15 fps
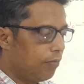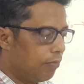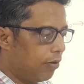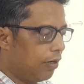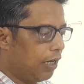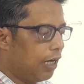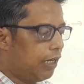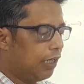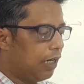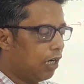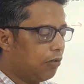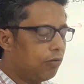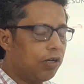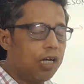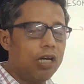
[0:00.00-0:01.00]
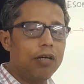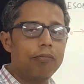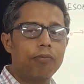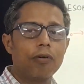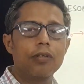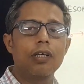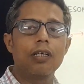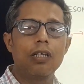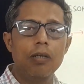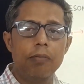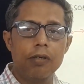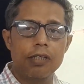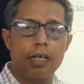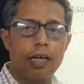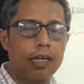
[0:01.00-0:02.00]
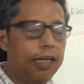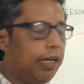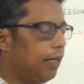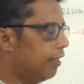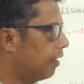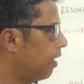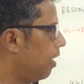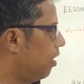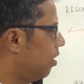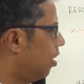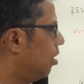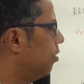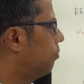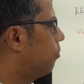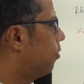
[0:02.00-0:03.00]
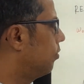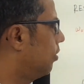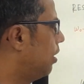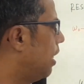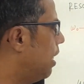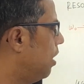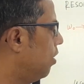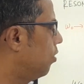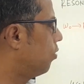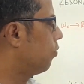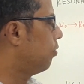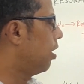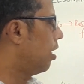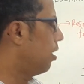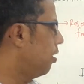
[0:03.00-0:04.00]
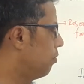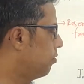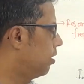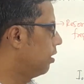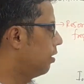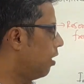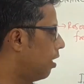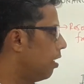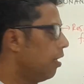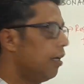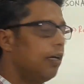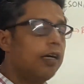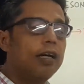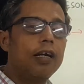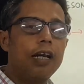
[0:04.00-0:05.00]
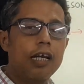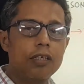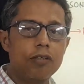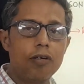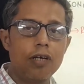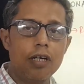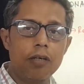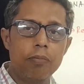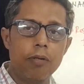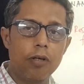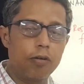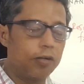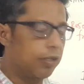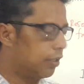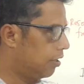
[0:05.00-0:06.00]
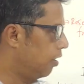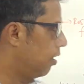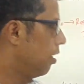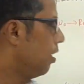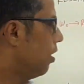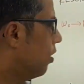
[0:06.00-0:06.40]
for day to day for the TV circuit, right? And for the radio we are using the resonating frequency.